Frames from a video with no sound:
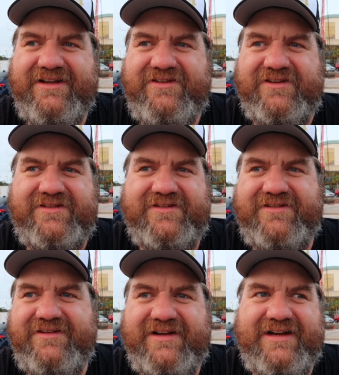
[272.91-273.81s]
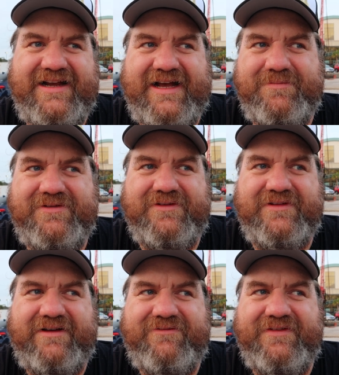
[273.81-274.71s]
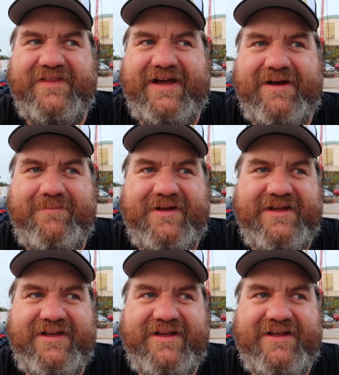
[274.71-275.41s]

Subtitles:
just absolute love for them.